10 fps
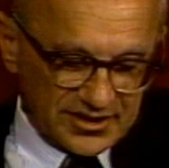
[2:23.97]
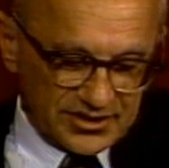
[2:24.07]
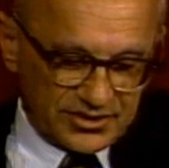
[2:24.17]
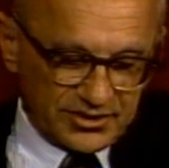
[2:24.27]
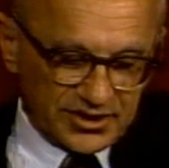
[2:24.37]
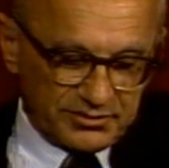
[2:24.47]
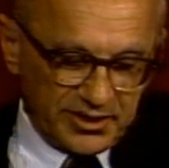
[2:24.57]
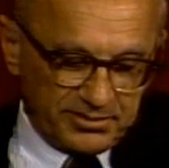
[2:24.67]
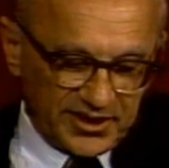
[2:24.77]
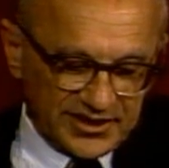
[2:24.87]
toward
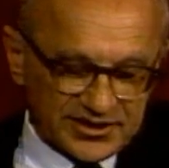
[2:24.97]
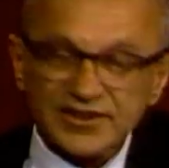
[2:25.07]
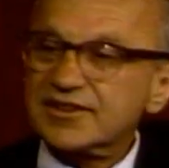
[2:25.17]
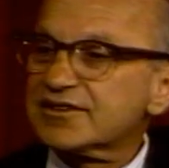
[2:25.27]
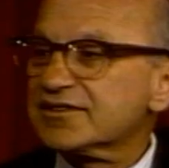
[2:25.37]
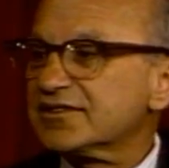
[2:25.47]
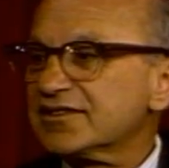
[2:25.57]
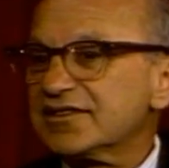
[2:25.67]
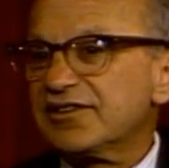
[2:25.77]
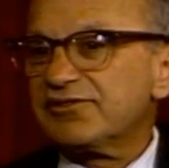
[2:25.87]
replacing
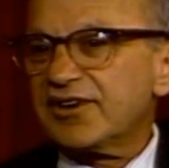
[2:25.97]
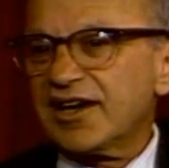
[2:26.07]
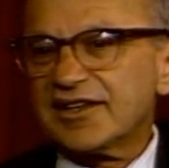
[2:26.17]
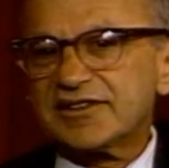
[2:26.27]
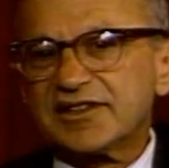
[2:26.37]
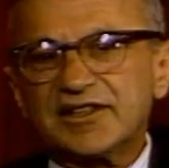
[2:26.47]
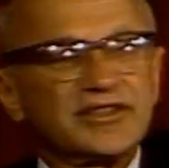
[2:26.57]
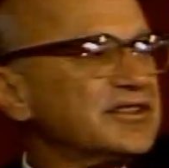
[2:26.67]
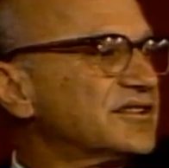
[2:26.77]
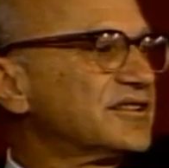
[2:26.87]

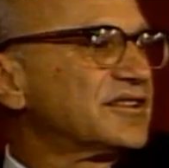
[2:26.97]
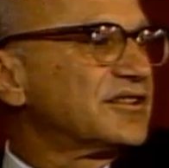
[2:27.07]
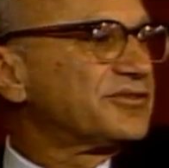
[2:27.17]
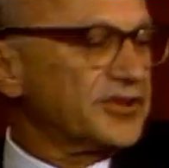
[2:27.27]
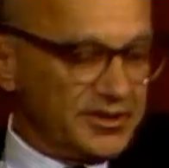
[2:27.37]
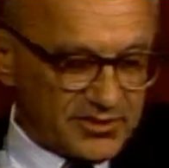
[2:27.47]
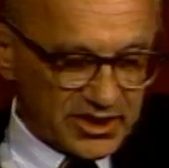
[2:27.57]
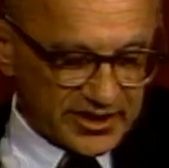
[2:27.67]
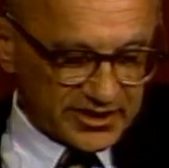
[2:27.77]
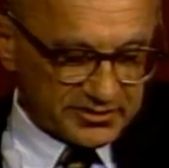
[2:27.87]
voluntary free
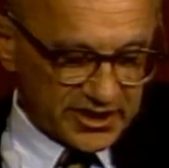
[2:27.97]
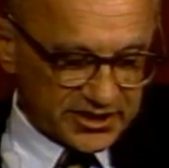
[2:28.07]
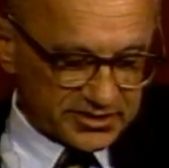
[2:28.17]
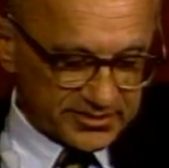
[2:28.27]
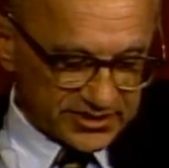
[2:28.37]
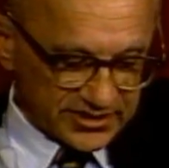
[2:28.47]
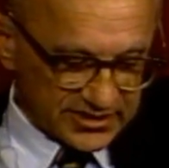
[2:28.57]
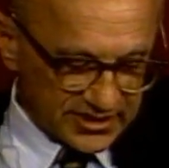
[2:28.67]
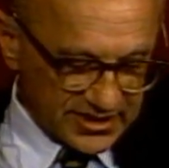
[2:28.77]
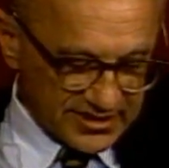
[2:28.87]
market arrangements
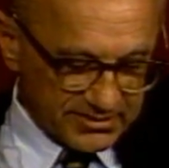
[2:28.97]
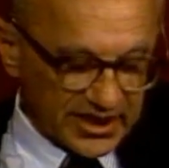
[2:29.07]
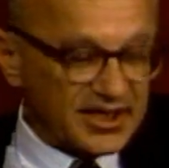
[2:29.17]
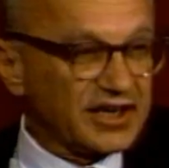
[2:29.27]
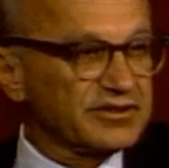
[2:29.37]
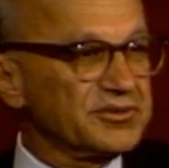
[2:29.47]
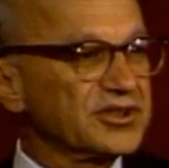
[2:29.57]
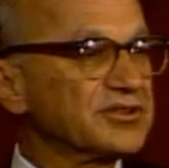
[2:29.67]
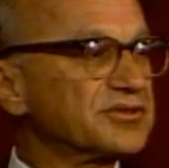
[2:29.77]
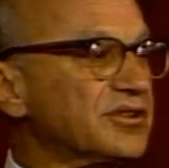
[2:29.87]
by government
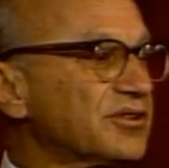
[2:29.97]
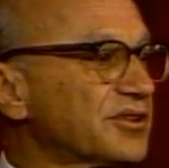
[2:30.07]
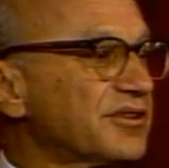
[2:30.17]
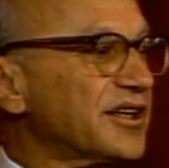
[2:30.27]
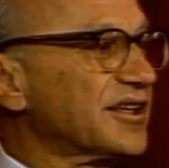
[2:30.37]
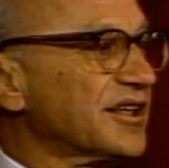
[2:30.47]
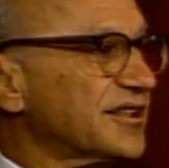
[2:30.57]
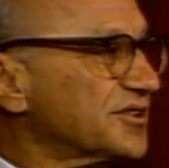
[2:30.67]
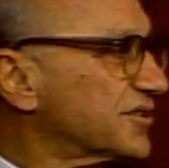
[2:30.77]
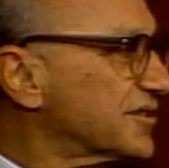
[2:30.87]
control and
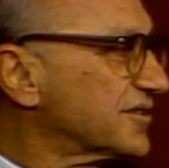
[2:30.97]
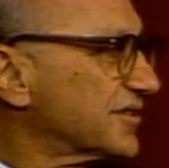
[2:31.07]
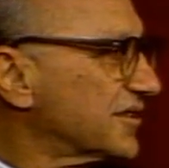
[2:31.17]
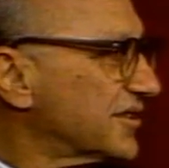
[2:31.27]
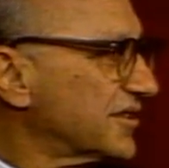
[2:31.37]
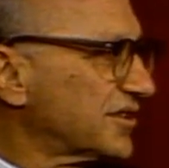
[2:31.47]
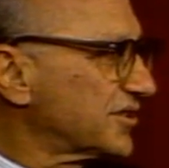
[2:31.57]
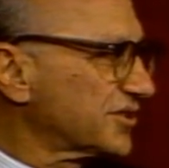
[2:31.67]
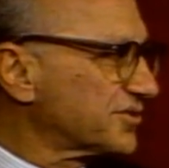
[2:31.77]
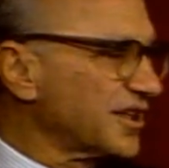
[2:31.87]
regulation. It is
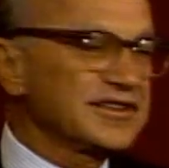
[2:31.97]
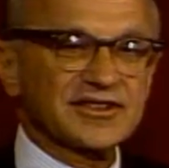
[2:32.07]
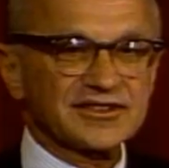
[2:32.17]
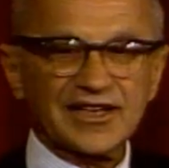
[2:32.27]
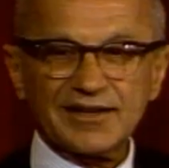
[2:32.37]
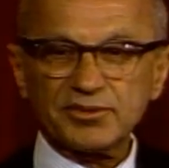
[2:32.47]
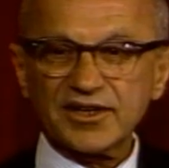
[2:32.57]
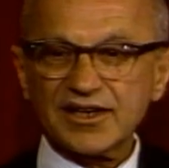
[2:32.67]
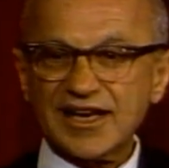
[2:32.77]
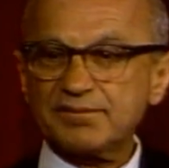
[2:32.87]
a trend that is happening,
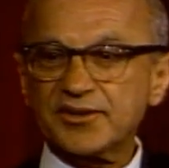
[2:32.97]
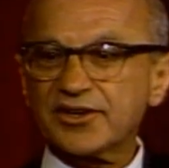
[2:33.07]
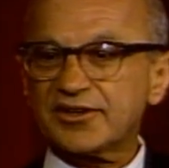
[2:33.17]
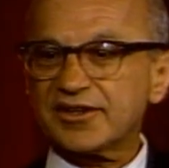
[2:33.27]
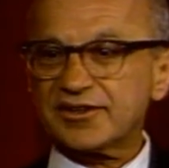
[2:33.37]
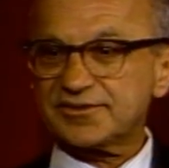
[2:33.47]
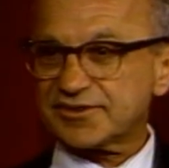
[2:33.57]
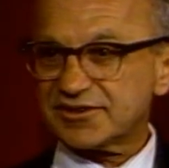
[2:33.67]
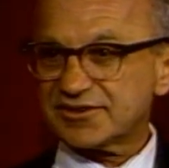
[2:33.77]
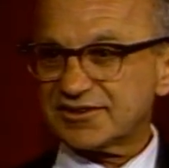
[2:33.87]
happening all over.
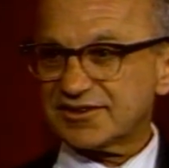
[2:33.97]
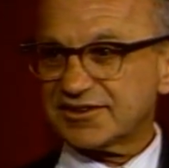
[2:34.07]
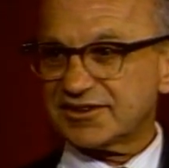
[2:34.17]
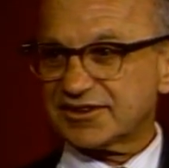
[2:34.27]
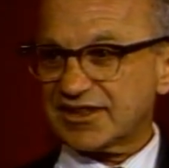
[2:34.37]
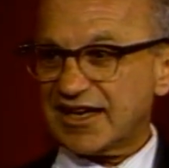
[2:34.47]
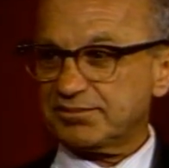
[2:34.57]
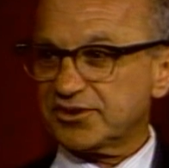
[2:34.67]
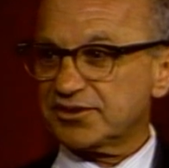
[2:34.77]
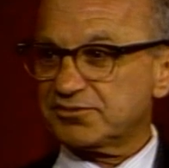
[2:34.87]
It has
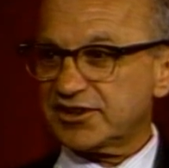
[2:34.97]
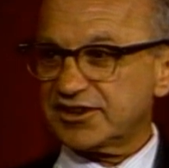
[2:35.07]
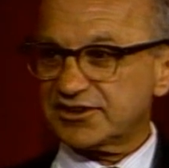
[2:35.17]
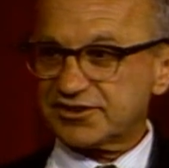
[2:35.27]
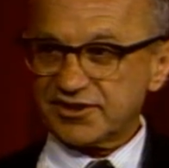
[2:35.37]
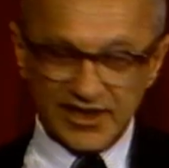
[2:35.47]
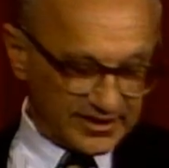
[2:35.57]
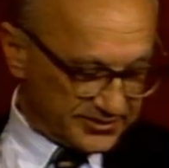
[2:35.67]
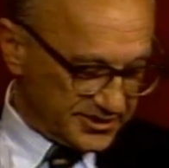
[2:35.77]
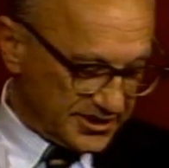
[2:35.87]
happened in one industry
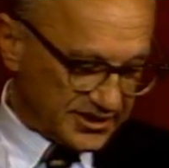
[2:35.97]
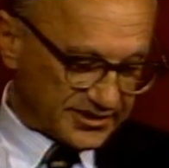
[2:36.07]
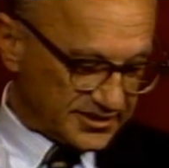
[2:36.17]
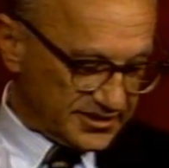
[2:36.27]
after another.